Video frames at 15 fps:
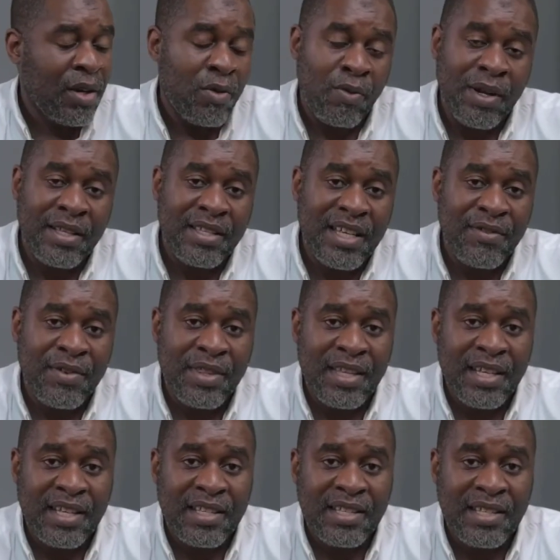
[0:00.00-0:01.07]
Once
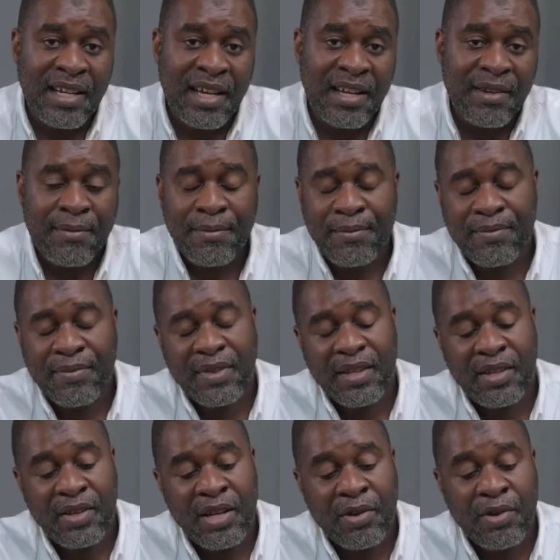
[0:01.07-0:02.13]
everything is done,
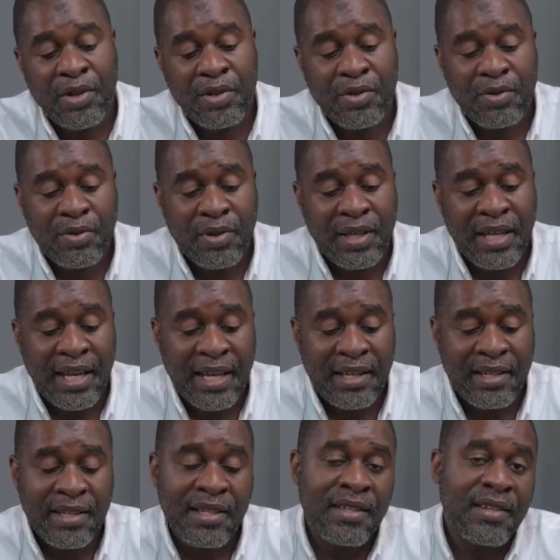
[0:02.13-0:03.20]
you're going to
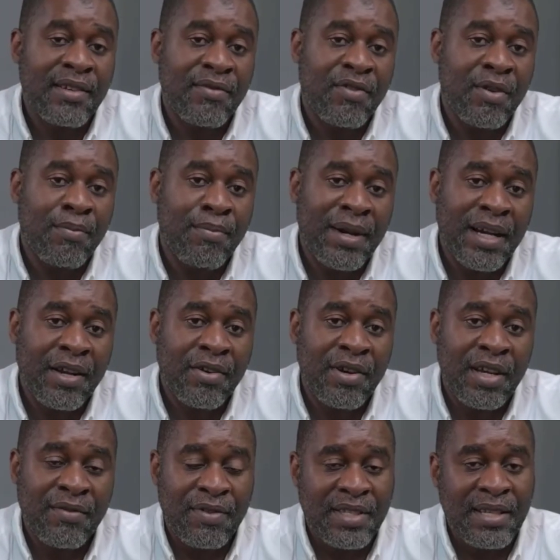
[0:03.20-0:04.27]
get from
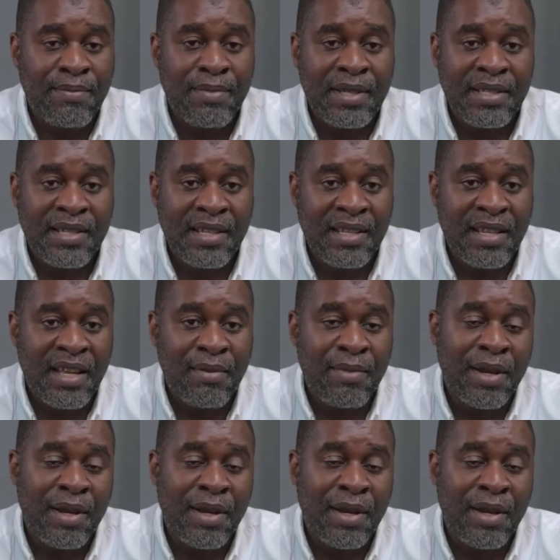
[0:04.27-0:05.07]
PACRA, if it's a business name,